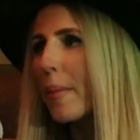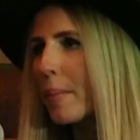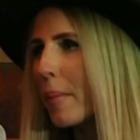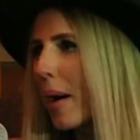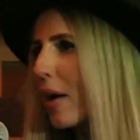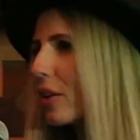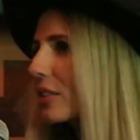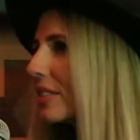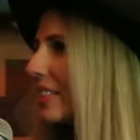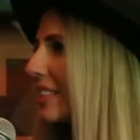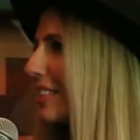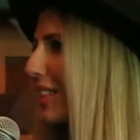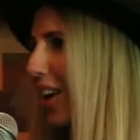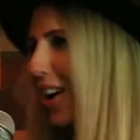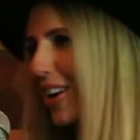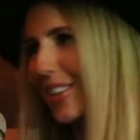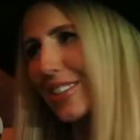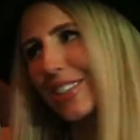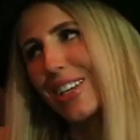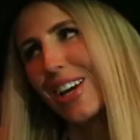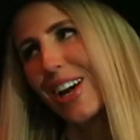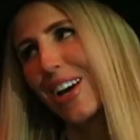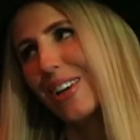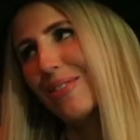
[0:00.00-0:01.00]
I'm a
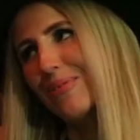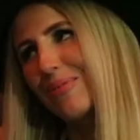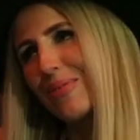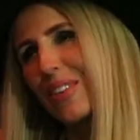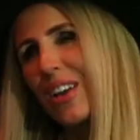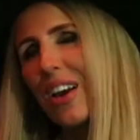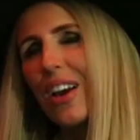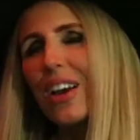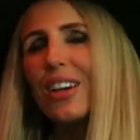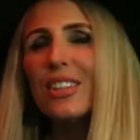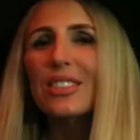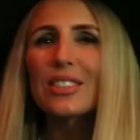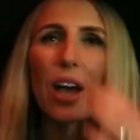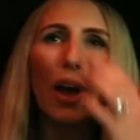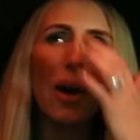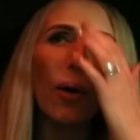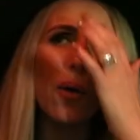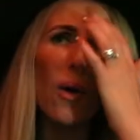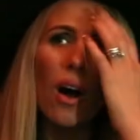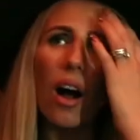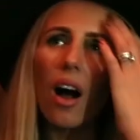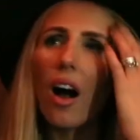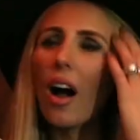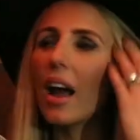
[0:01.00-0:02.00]
multitasker. So
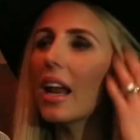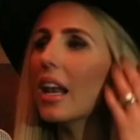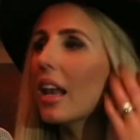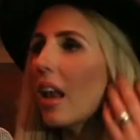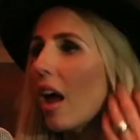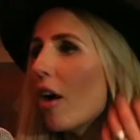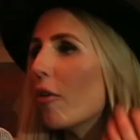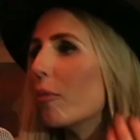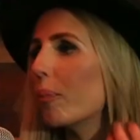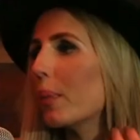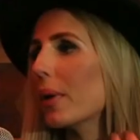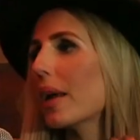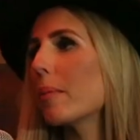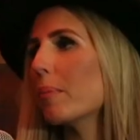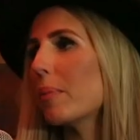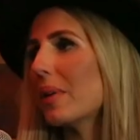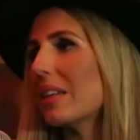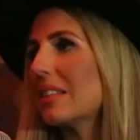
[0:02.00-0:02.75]
I love being